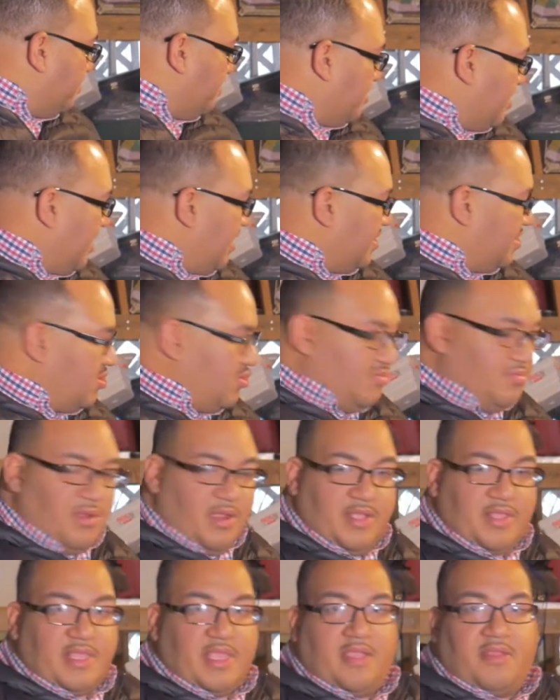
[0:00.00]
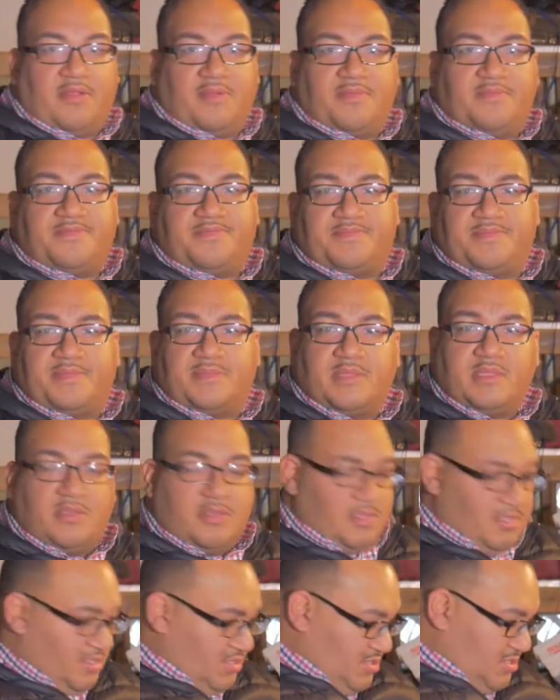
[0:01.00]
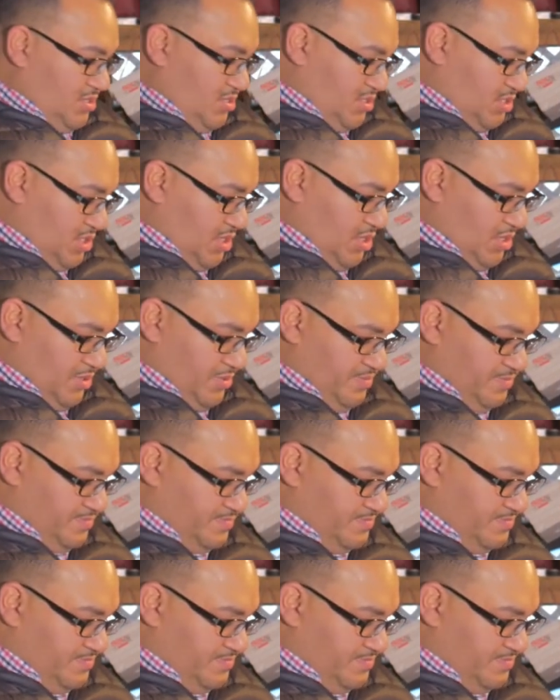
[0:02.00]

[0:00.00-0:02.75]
put that tube right there. So,